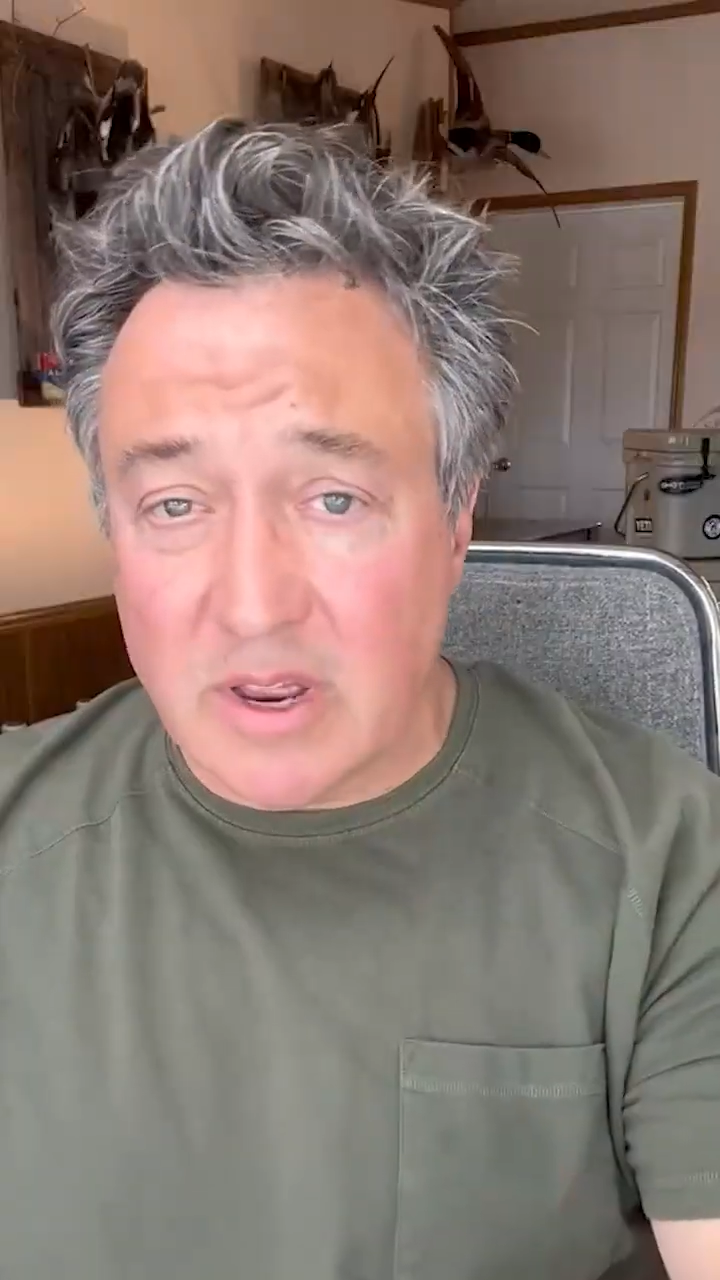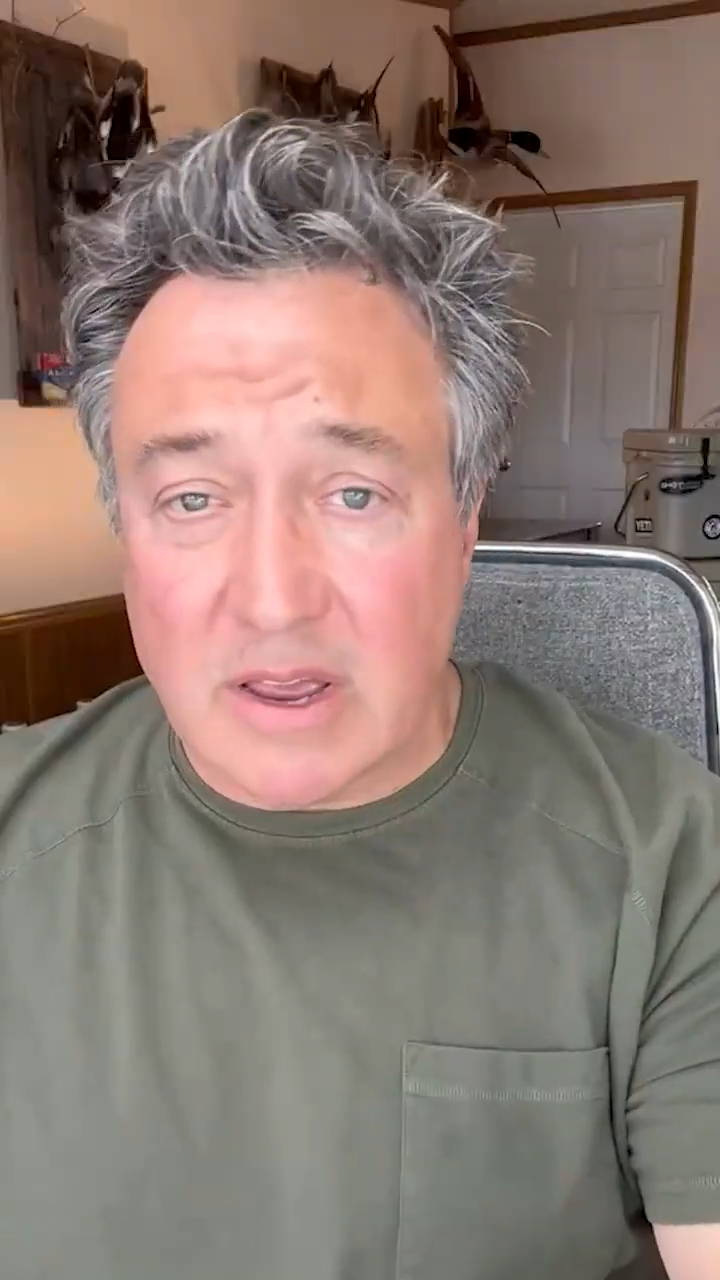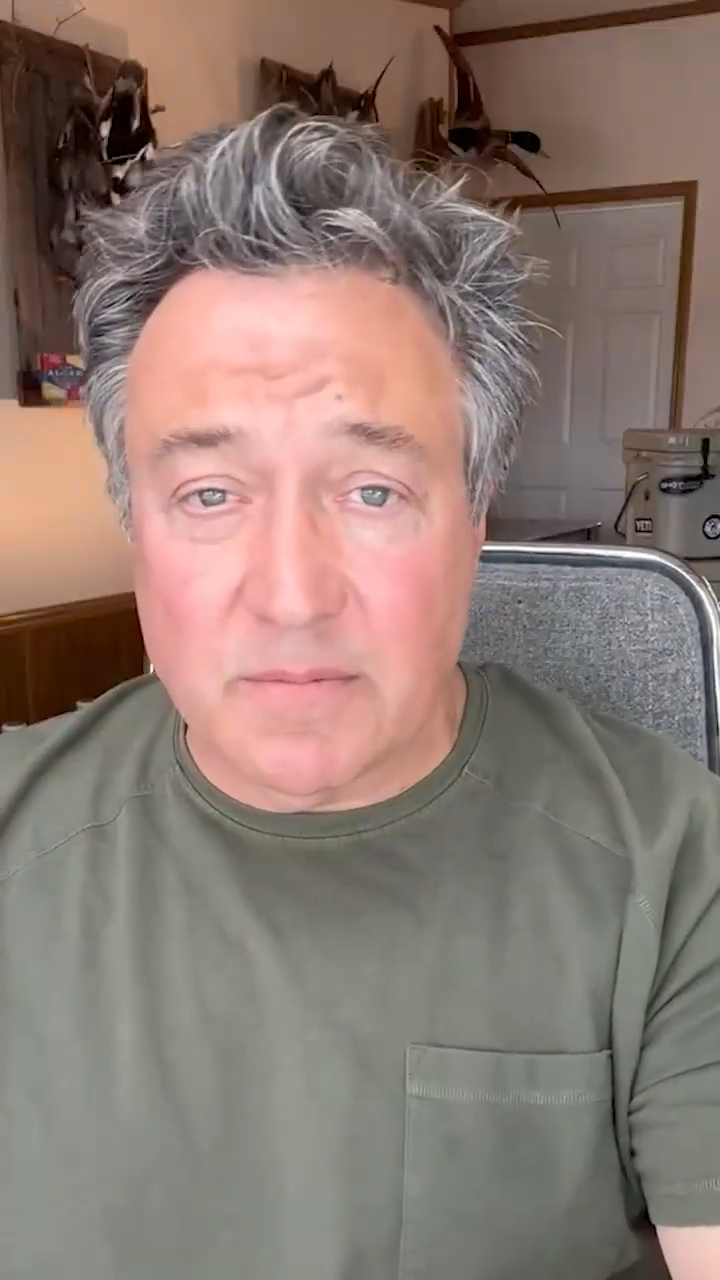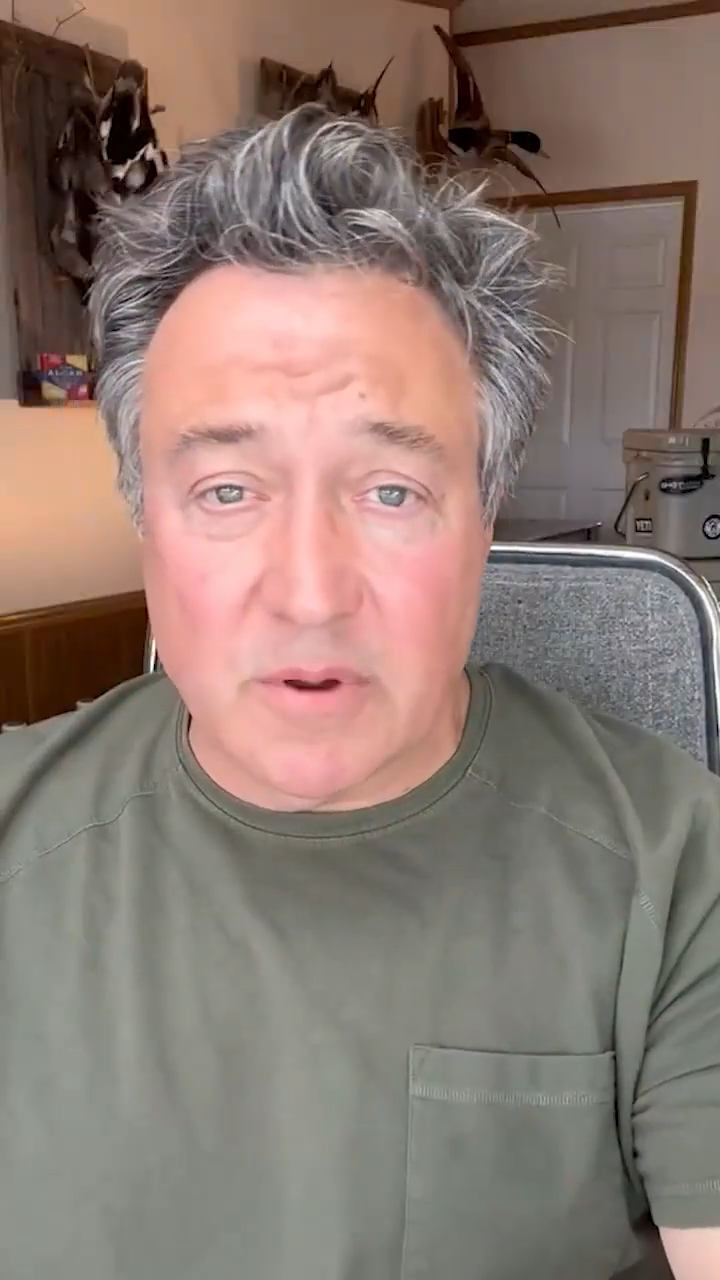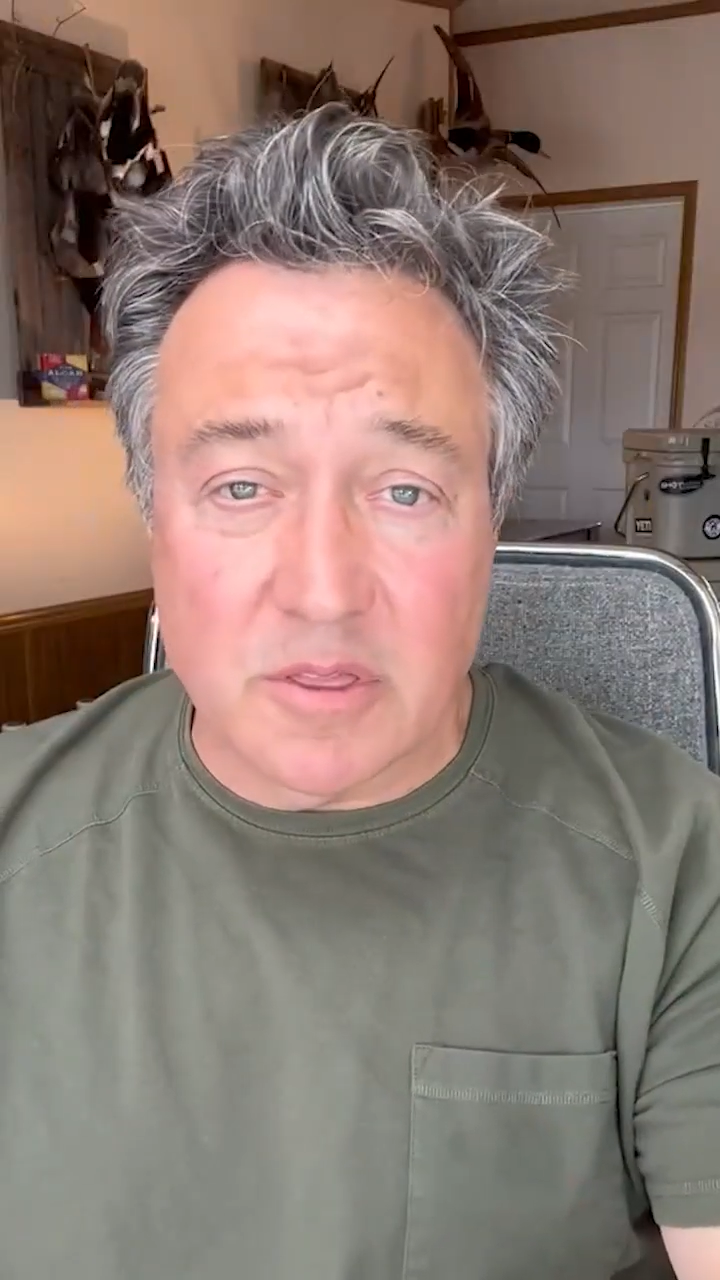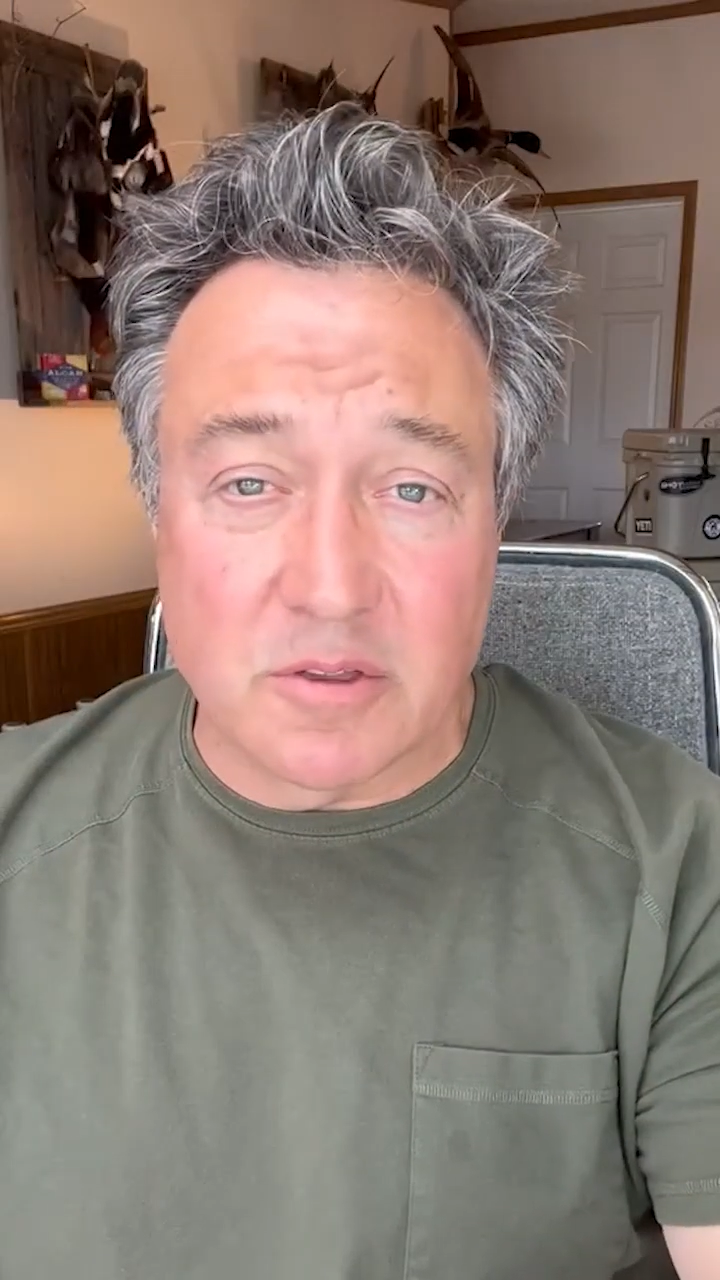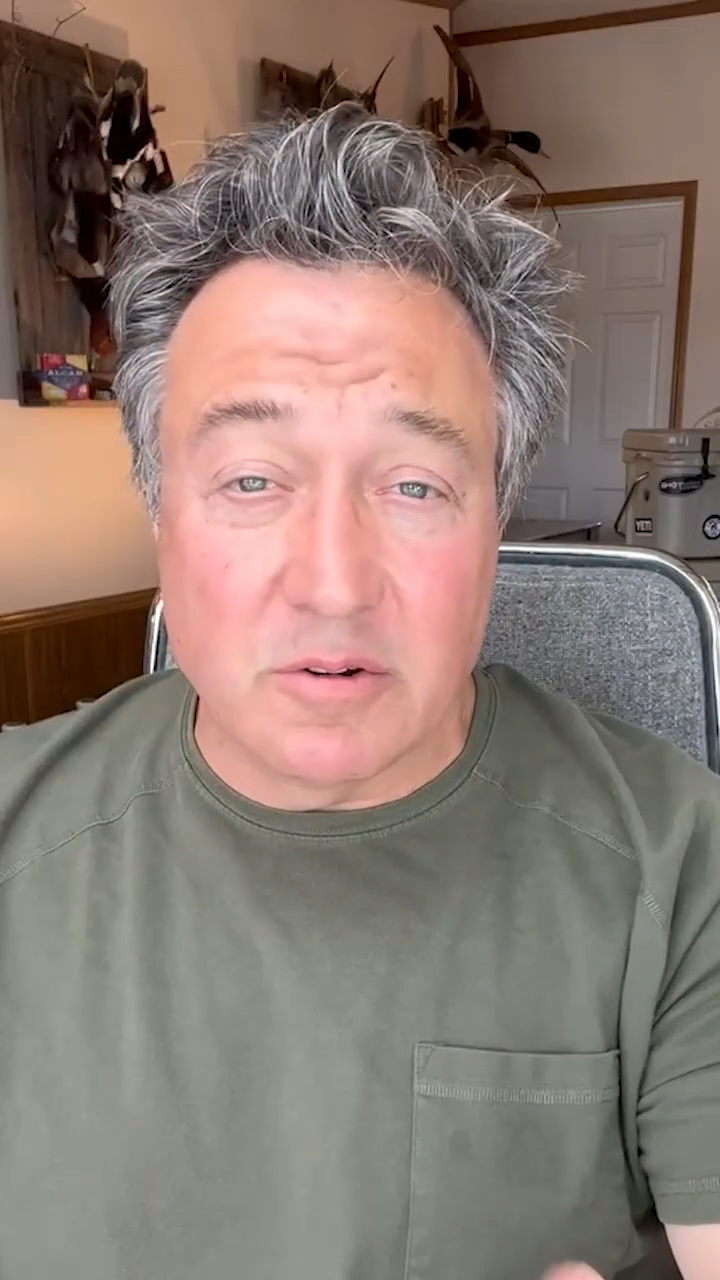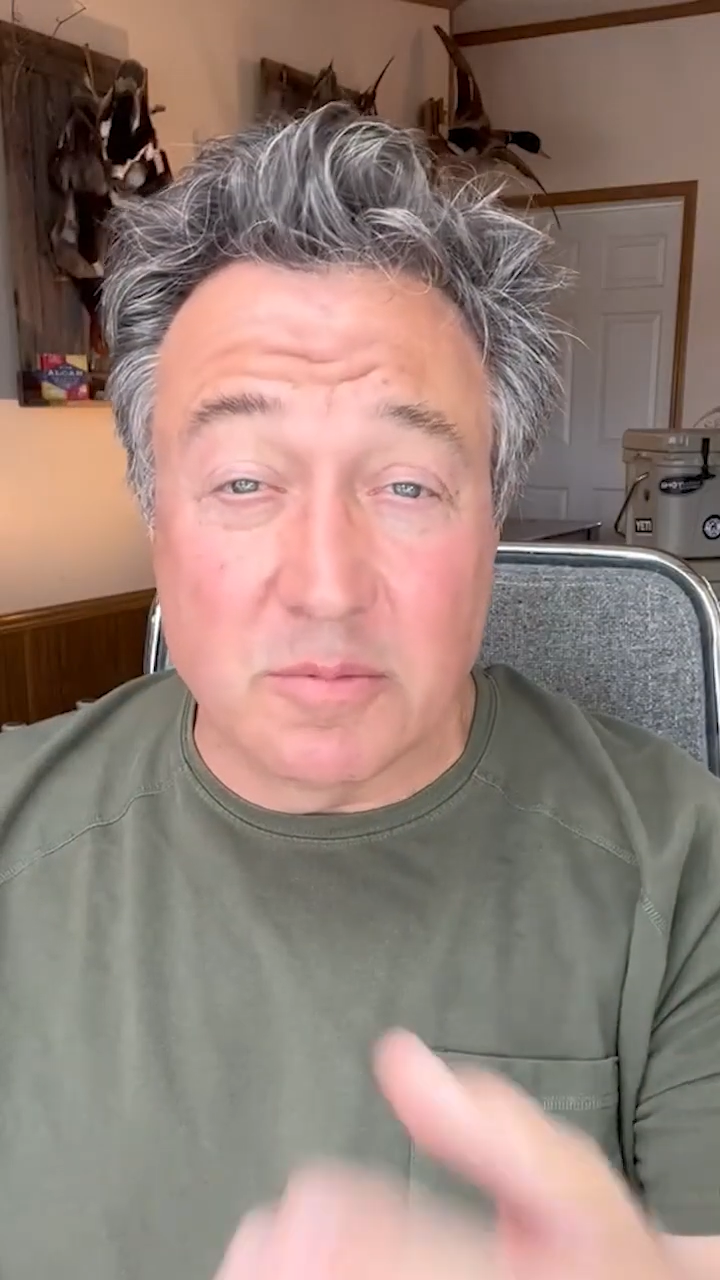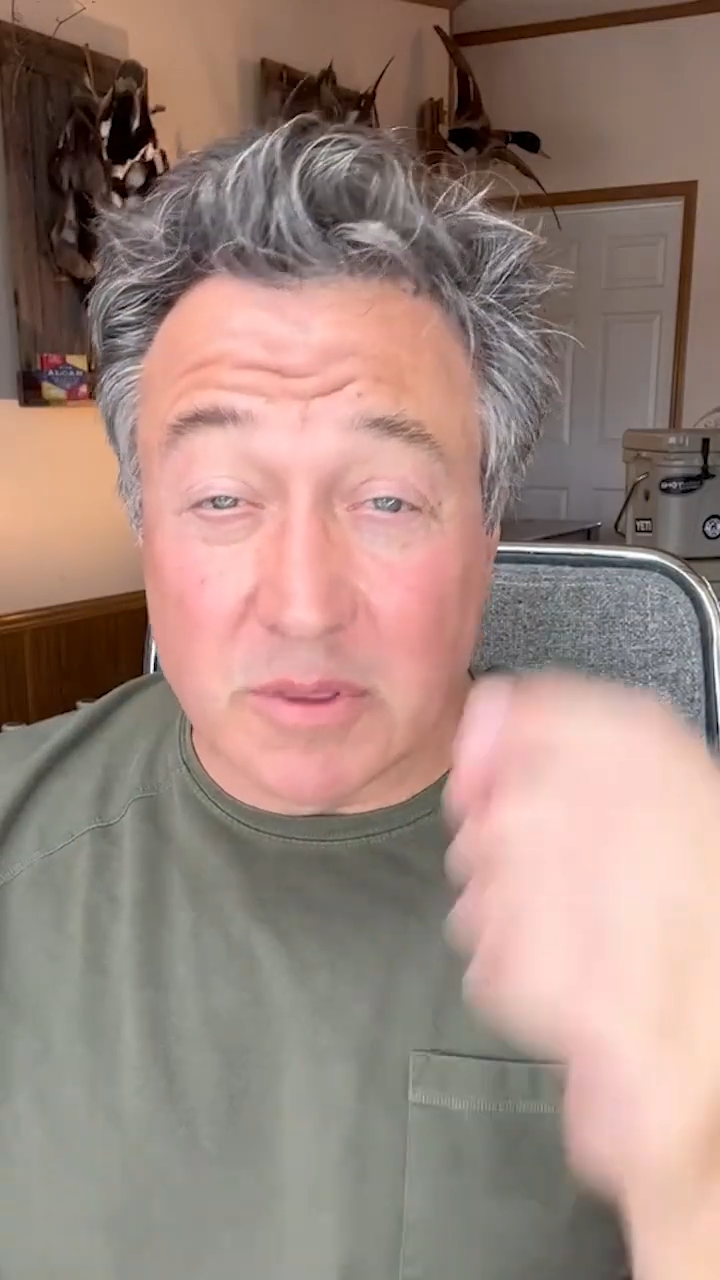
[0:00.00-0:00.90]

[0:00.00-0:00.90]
halfway through,